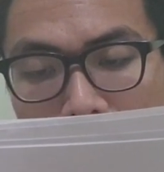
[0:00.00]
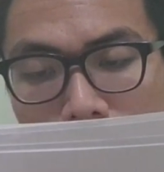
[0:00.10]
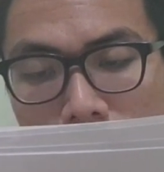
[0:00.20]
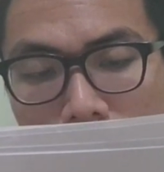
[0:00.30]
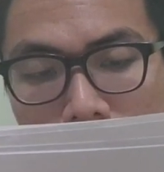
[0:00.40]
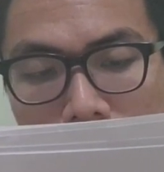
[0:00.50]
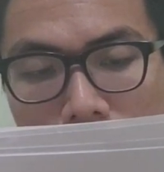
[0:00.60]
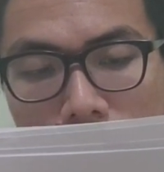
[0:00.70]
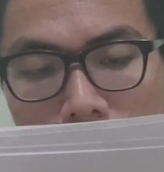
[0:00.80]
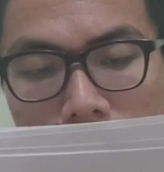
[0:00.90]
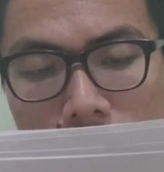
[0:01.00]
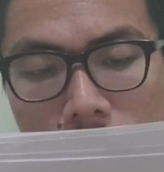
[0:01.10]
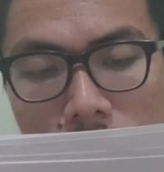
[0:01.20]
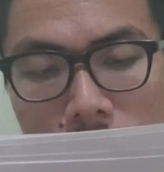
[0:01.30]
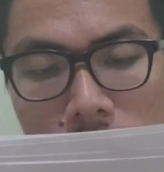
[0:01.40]
of the political world
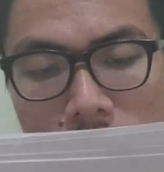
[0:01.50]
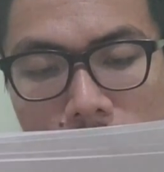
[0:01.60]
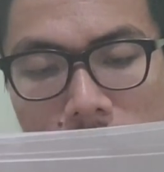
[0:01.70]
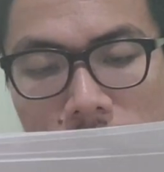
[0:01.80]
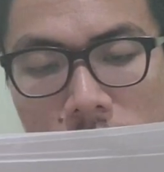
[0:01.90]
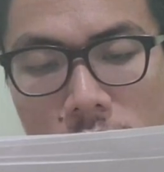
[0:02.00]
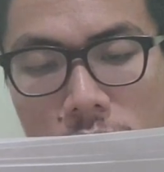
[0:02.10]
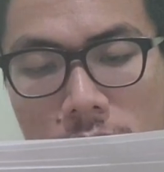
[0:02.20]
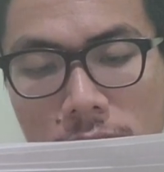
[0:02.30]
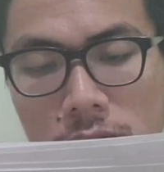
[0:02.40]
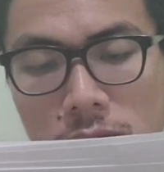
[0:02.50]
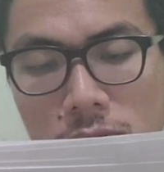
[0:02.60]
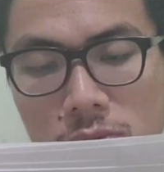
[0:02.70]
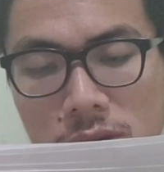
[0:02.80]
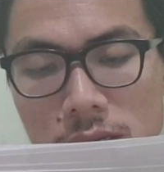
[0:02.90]
around them have no right to
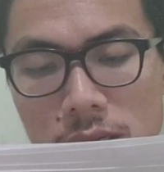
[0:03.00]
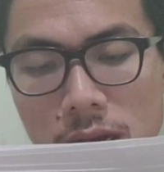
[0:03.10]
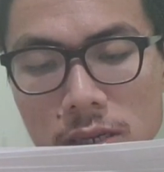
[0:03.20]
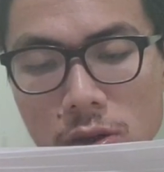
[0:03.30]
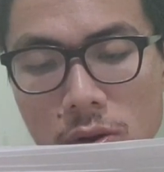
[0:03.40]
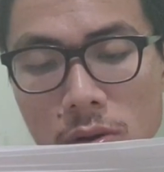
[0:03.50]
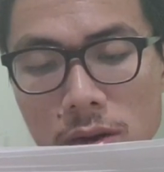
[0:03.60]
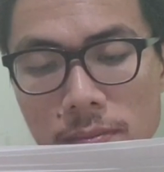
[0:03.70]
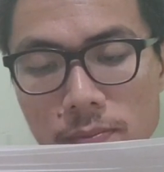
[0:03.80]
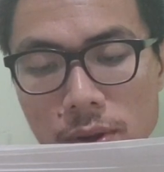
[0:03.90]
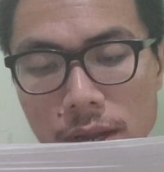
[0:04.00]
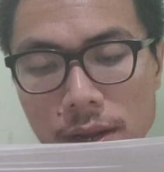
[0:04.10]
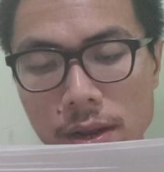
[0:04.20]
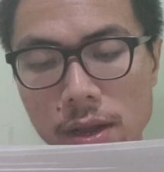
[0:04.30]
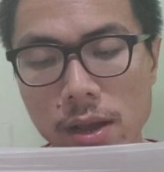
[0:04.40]
criticize or
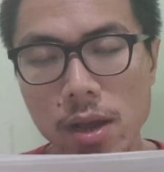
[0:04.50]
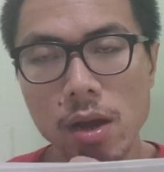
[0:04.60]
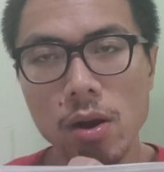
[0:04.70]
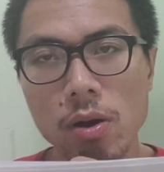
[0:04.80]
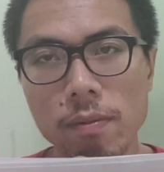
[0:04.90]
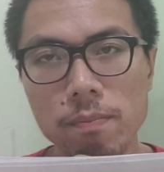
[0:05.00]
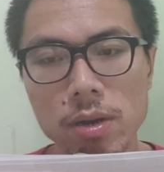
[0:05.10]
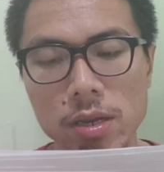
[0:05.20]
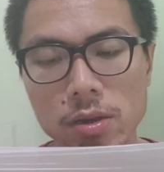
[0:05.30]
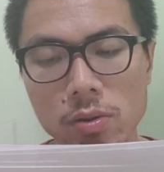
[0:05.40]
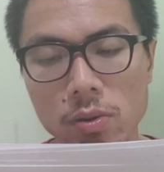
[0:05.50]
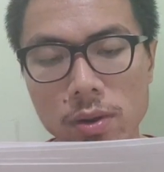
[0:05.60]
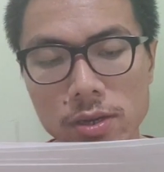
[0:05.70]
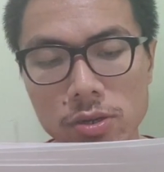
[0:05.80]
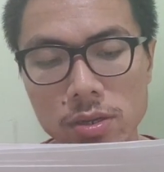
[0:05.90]
complain on political
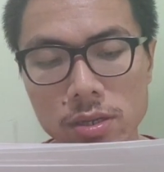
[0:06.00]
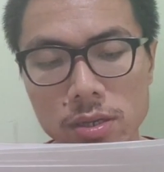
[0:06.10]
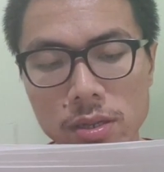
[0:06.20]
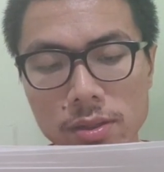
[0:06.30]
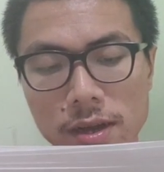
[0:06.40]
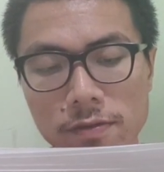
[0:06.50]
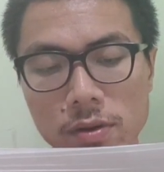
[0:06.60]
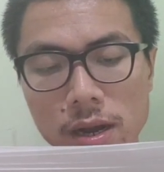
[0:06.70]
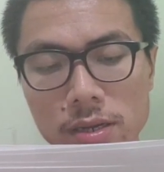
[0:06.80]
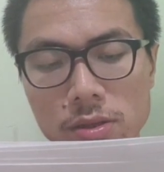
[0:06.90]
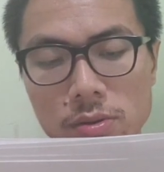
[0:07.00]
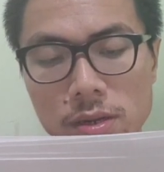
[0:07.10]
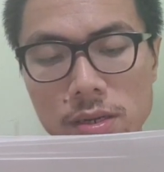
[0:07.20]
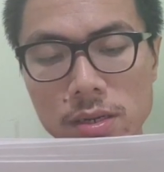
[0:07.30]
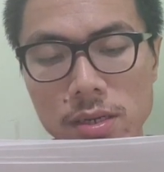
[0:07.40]
questions. Therefore, I still
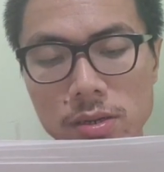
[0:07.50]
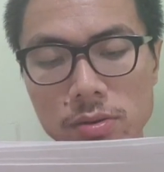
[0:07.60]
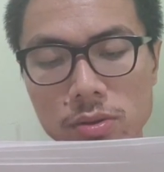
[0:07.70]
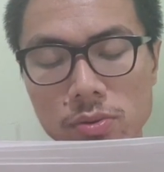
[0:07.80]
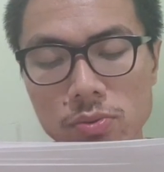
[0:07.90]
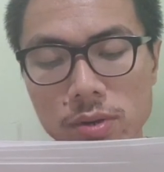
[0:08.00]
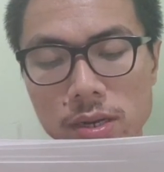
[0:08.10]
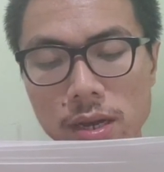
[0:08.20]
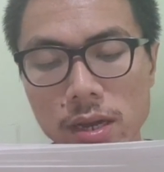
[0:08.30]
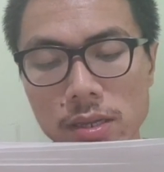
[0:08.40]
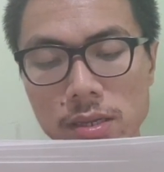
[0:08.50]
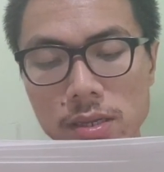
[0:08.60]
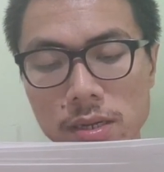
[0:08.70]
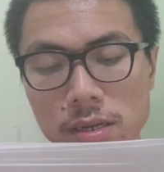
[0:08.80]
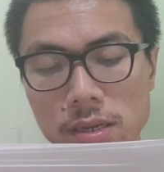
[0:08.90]
continue to read and
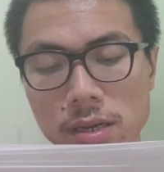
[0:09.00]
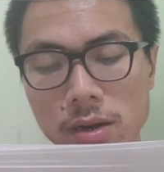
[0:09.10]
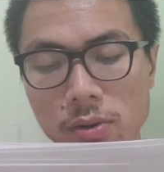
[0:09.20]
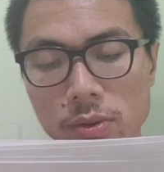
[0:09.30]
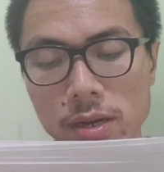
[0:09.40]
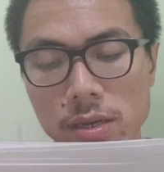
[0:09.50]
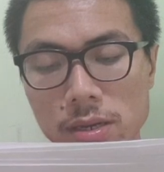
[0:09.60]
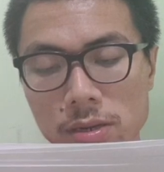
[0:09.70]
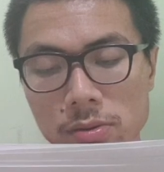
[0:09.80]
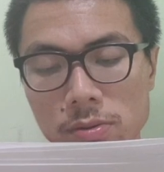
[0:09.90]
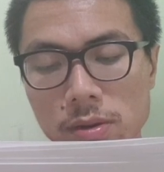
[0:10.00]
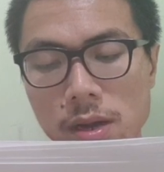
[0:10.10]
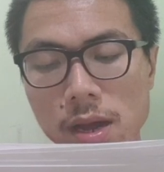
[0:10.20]
study a great deal.